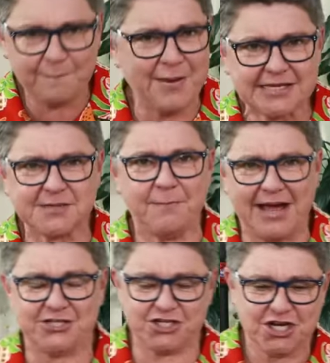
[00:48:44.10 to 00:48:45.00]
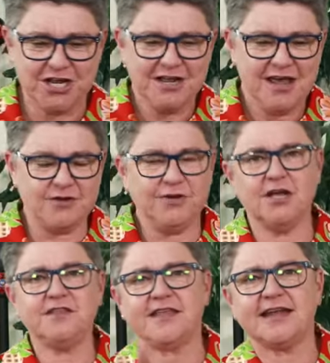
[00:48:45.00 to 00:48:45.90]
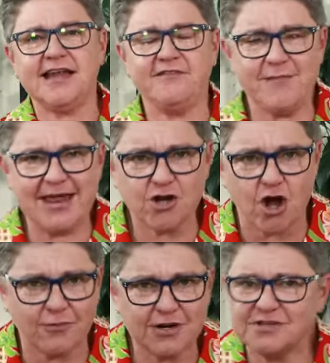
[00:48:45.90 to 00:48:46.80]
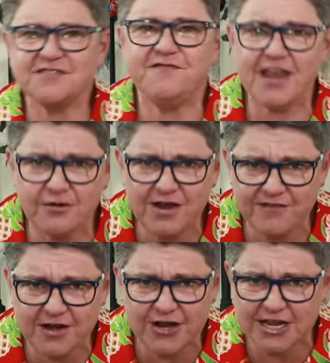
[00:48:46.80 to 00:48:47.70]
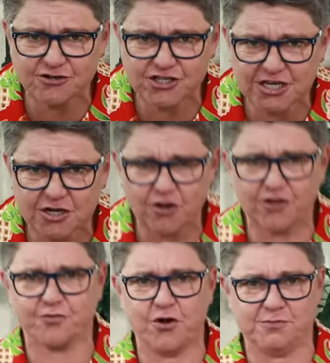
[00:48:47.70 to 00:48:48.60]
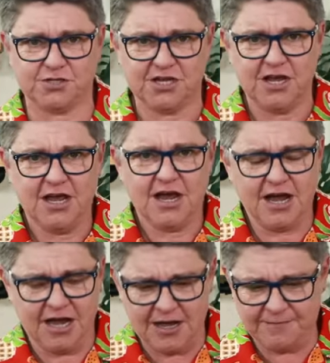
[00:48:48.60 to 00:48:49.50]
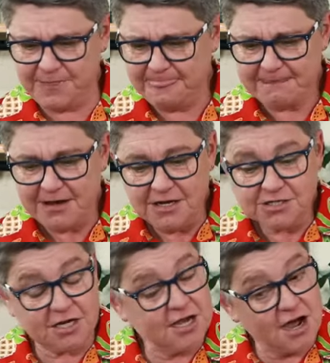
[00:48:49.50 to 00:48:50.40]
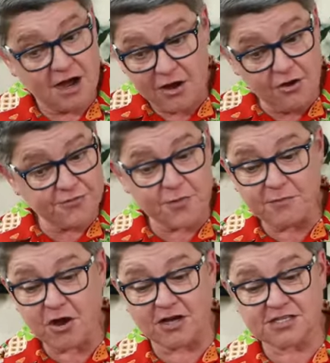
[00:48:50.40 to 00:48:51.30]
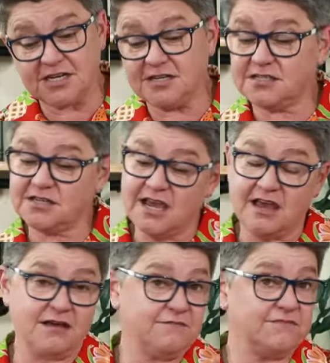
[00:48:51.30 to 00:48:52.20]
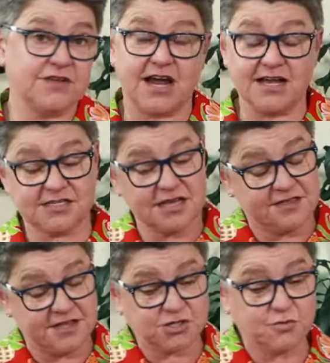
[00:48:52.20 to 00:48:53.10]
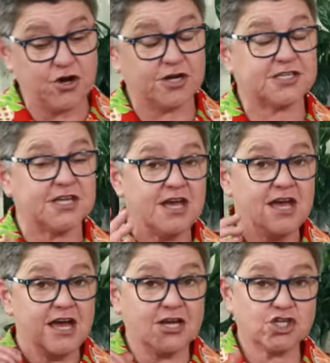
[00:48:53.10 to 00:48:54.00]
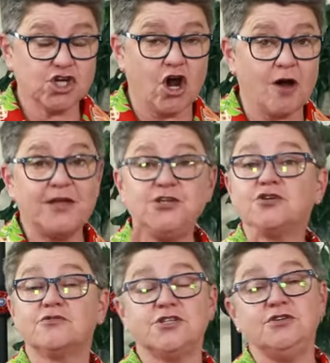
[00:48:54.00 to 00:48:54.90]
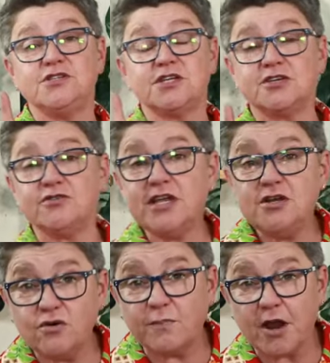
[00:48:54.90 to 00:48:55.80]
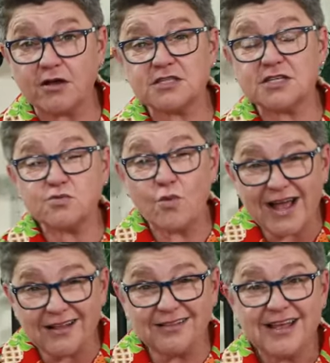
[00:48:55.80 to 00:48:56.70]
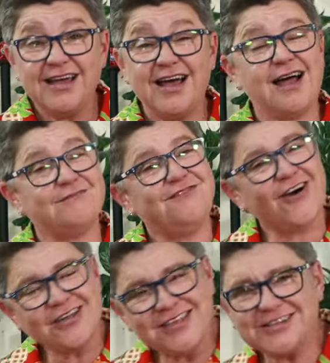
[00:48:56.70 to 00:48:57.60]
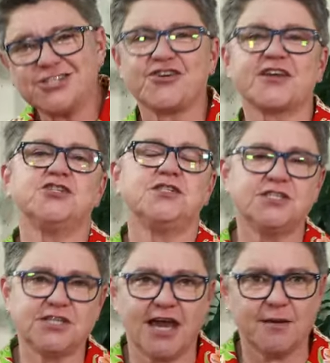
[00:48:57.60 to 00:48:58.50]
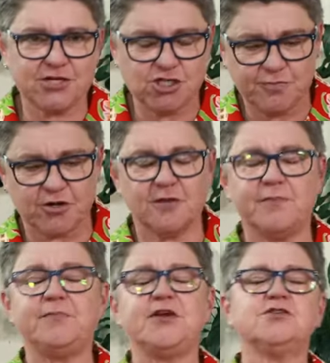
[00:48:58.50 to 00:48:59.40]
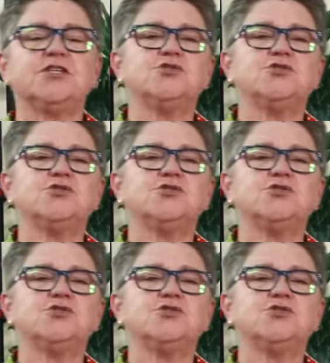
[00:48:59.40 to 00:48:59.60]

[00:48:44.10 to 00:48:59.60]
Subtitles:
packs a punch. And we know that clever man Darwin was very, very interested in earthworms. Earthworm castings, guys, this works a charm, and you can also use it on your indoor plants as well. Follow the instructions as to how much you put on, but because it's